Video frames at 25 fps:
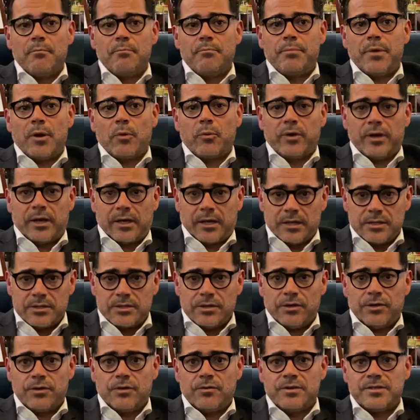But what I can
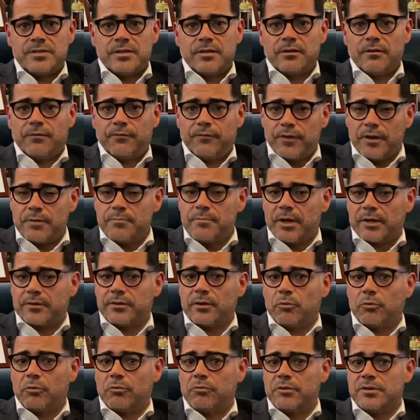tell you is that the feedback
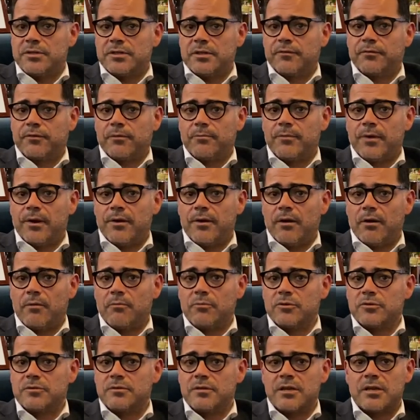that we received from the night
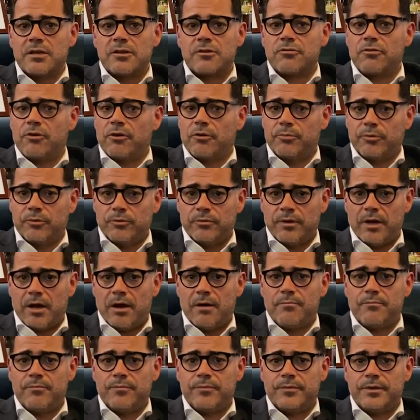was incredible.
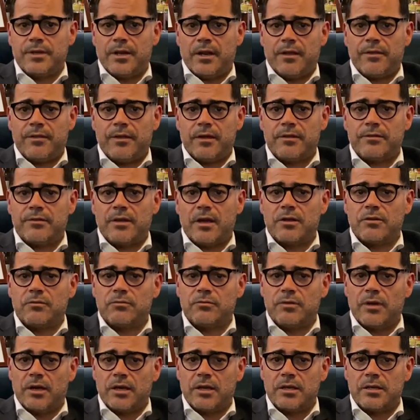
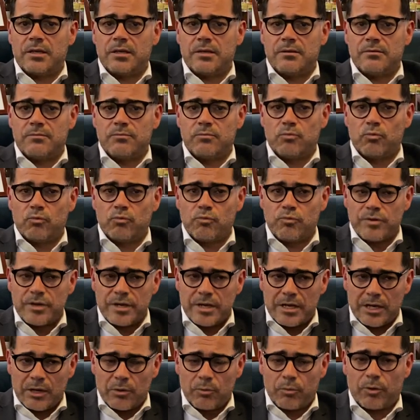They
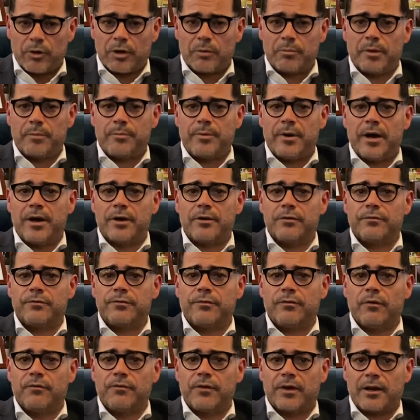really want to be part
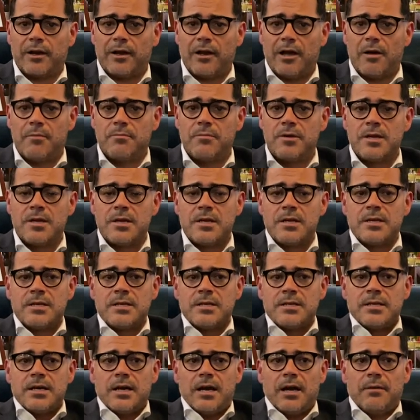of the club.
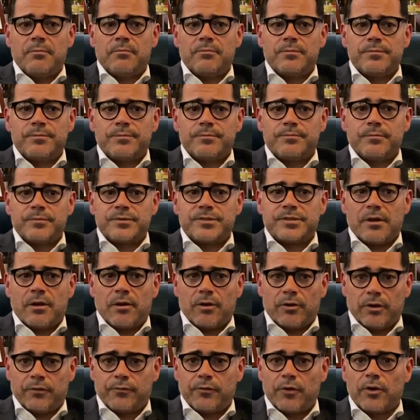So I
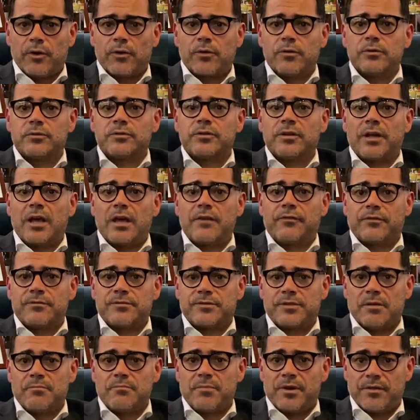got a phone call today from
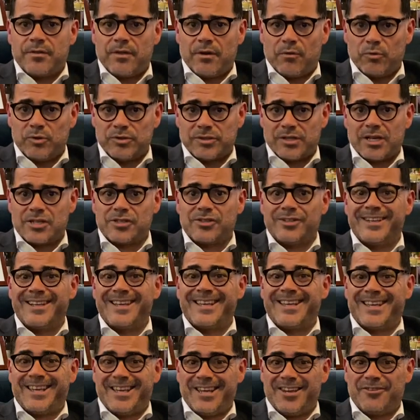somebody that was actually
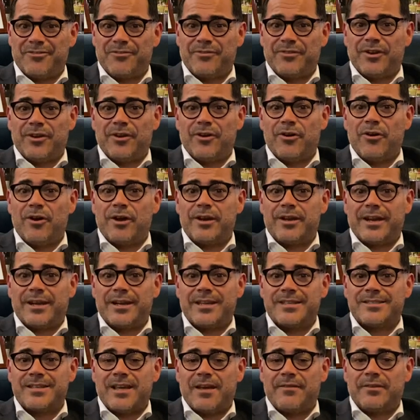here on the night, and
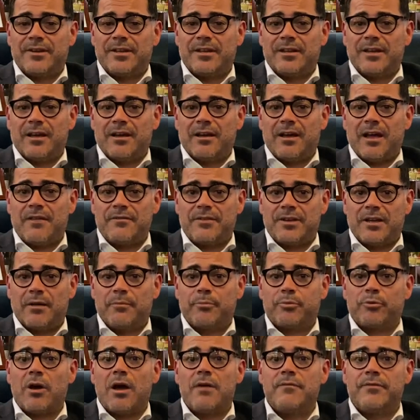he's having a
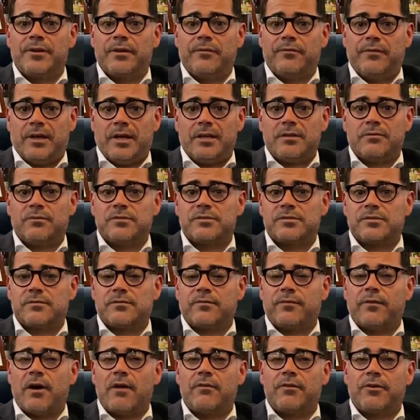private event,
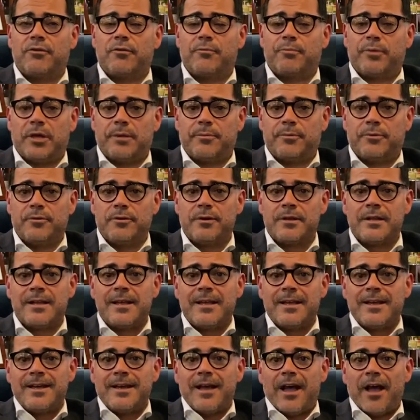500 people, mm-hmm.